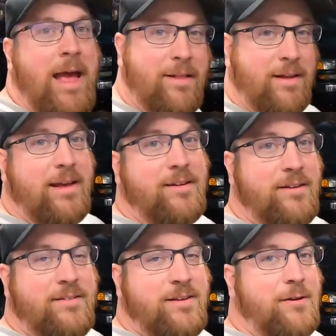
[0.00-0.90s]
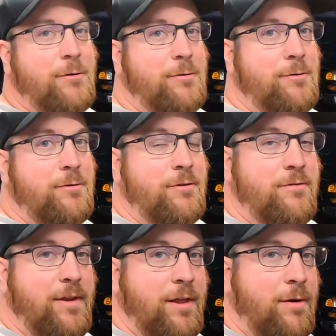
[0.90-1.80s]
and like I did say earlier in
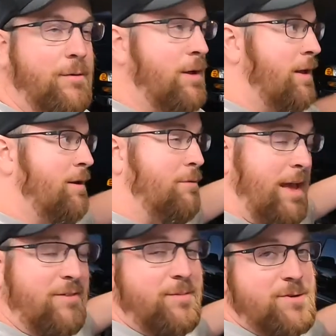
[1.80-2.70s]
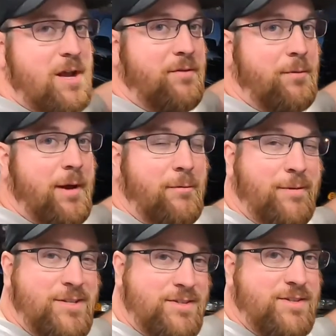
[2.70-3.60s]
the video, we have been driving around
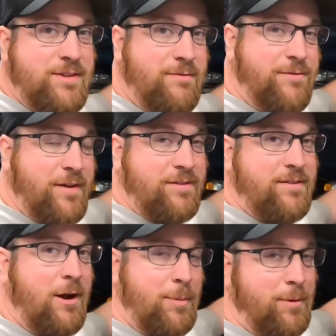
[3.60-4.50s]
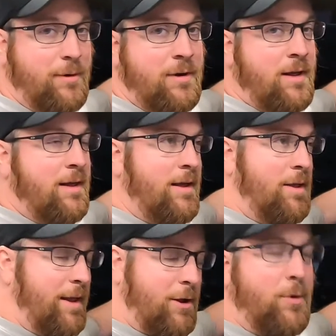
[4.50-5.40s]
with just the fixed upper.
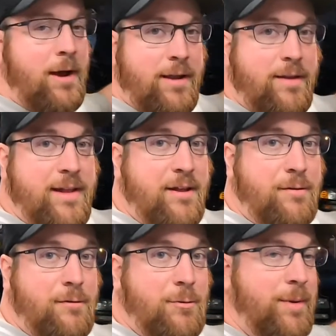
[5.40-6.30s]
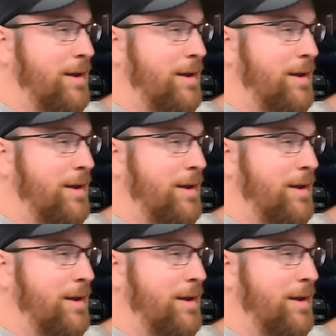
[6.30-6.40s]
neck that quieted down a little